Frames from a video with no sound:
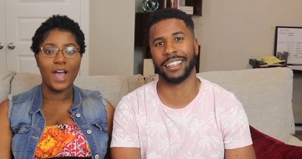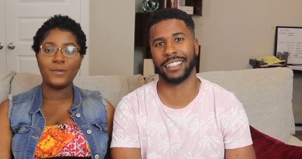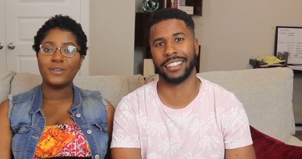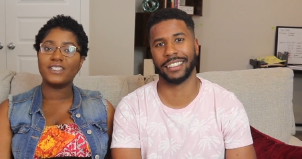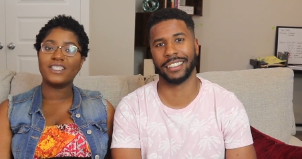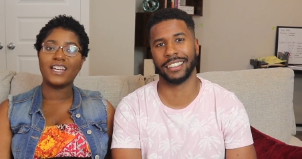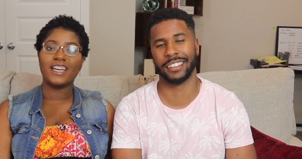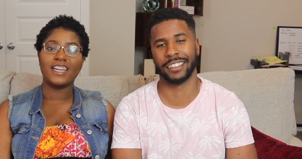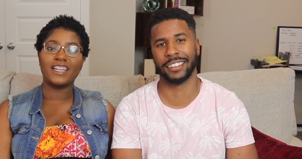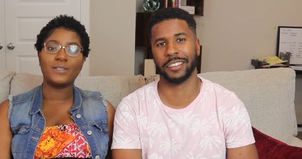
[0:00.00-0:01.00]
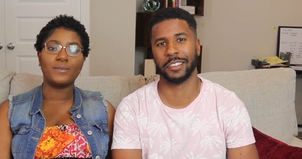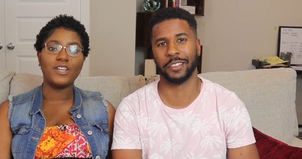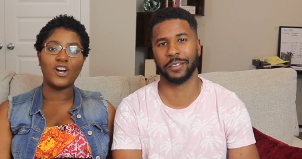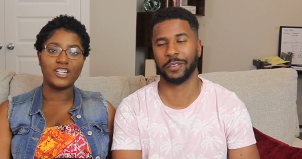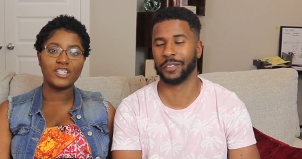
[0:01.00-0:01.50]
Speaker 1: I was like, to
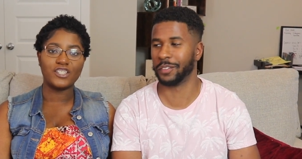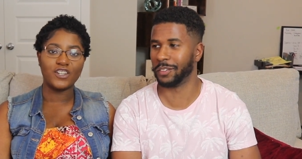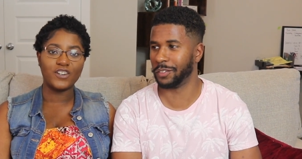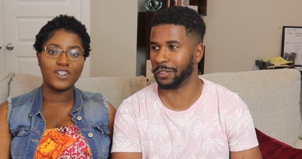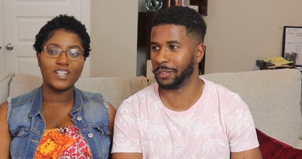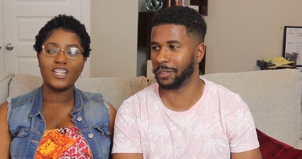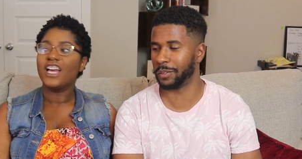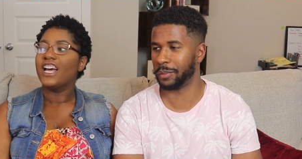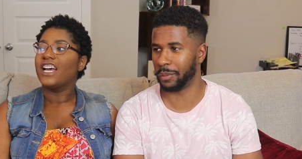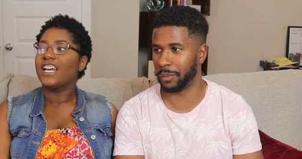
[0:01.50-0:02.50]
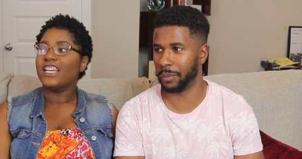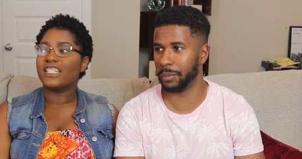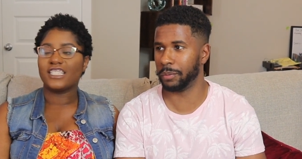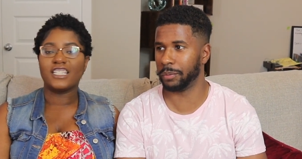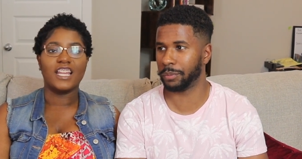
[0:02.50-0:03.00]
be honest, y'all,
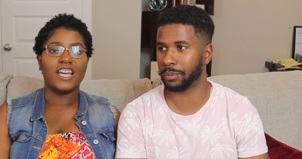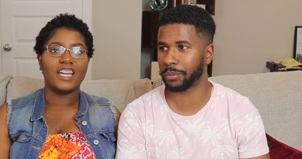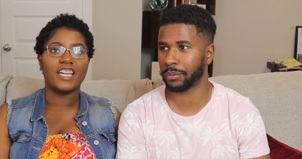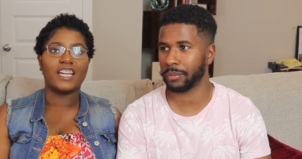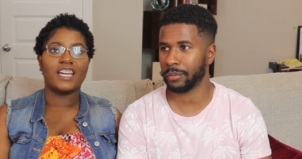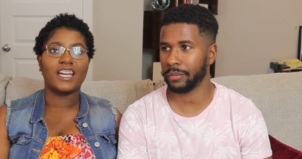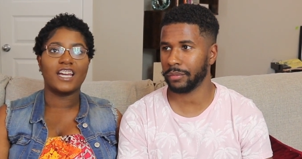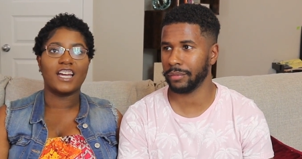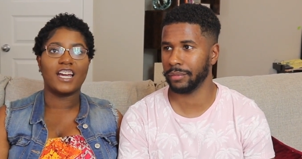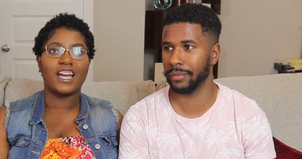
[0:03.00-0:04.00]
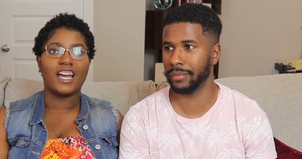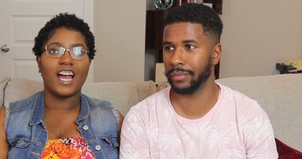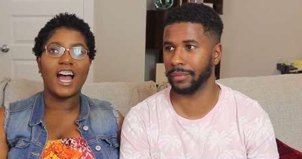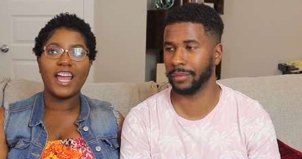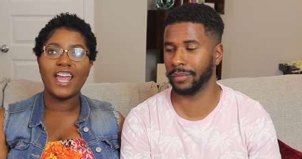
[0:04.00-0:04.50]
it's like
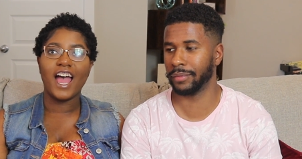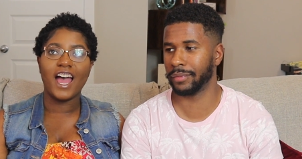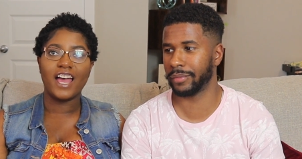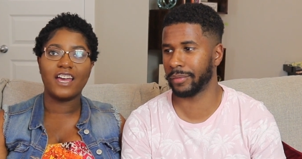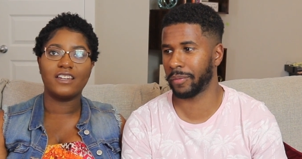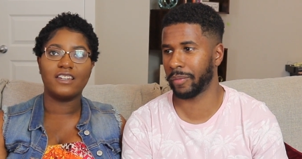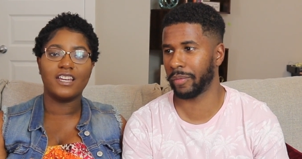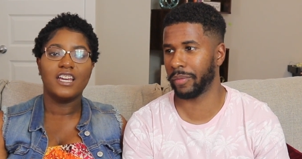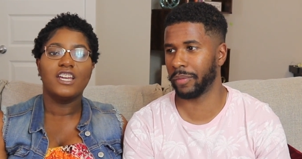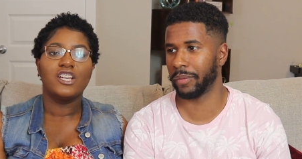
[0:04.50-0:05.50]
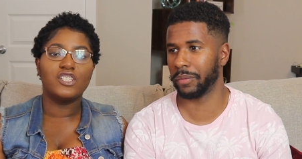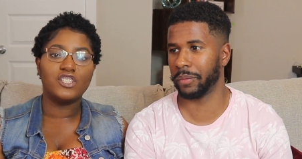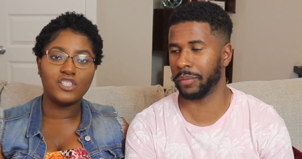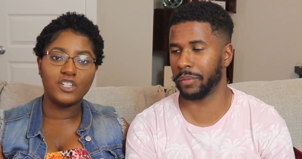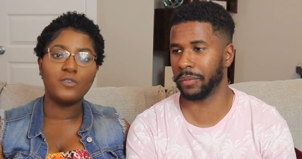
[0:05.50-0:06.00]
I had
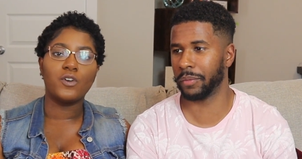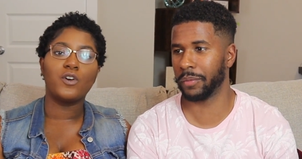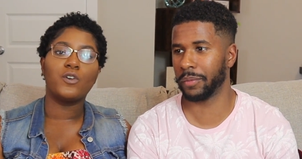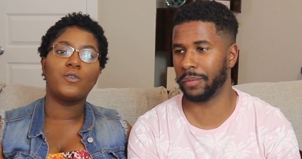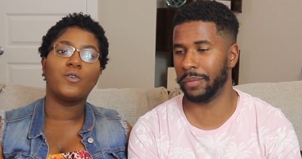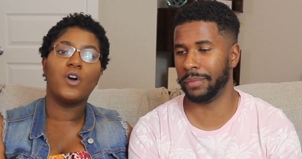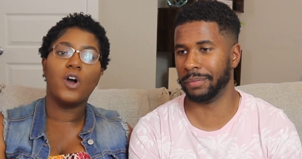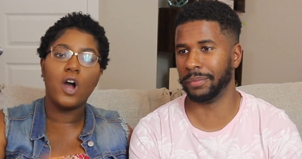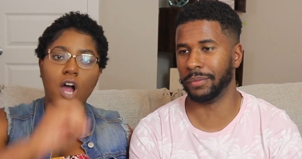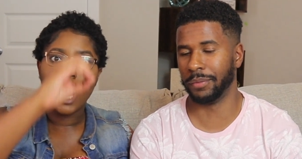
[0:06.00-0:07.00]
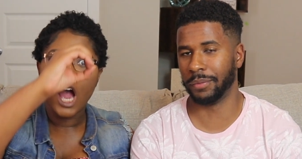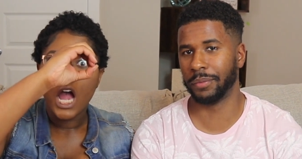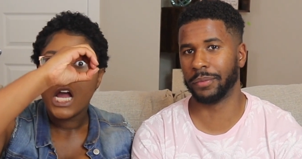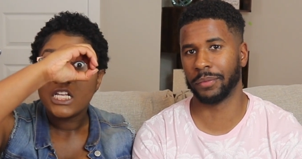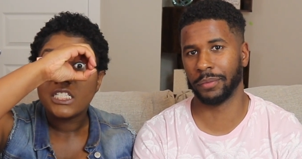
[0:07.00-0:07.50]
zero
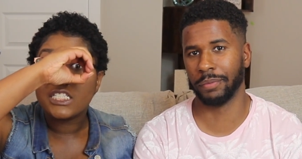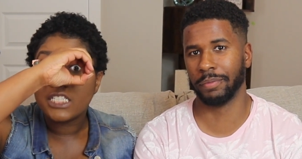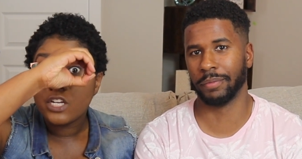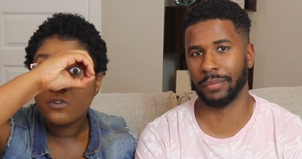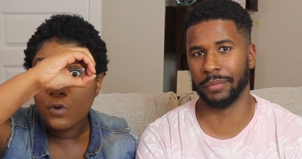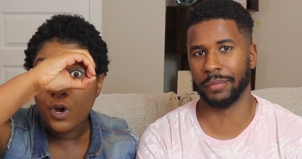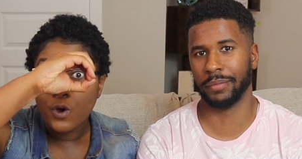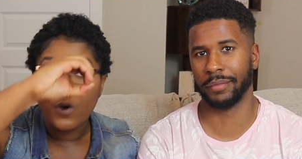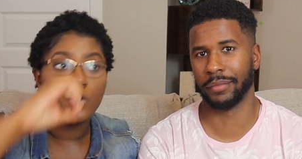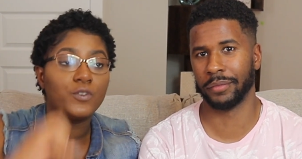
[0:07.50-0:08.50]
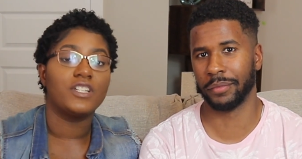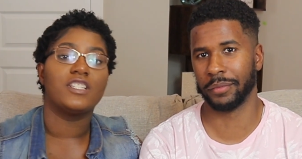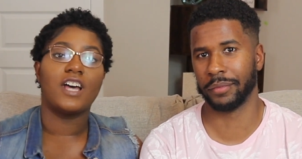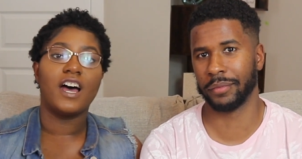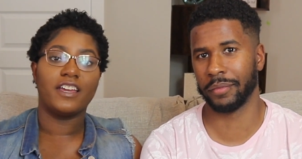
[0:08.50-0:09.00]
zero
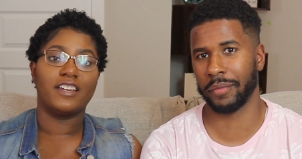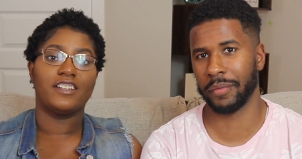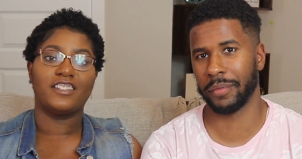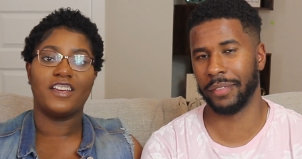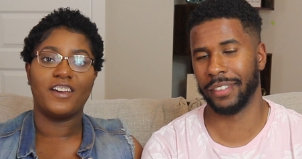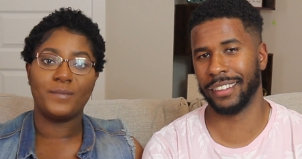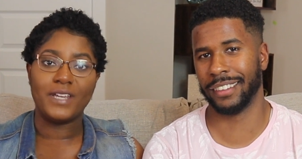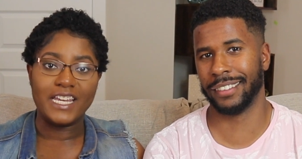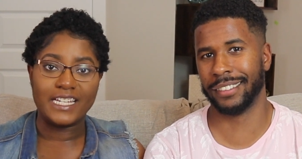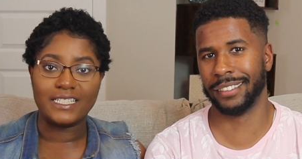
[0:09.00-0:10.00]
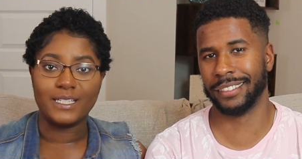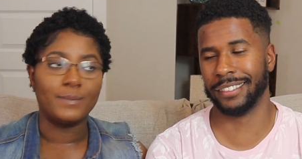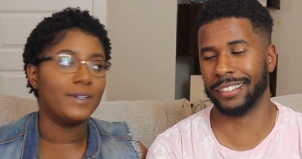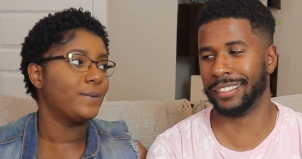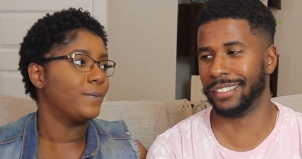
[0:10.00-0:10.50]
desire to be
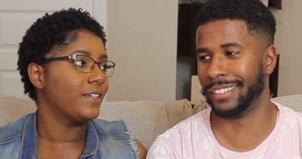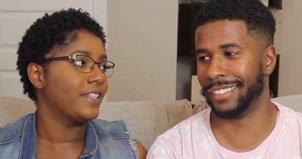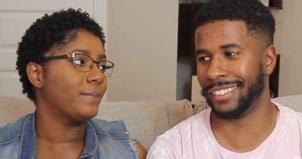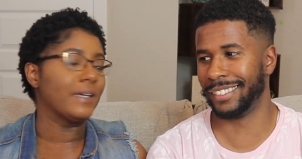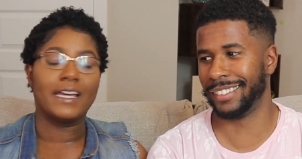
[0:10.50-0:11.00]
intimate with my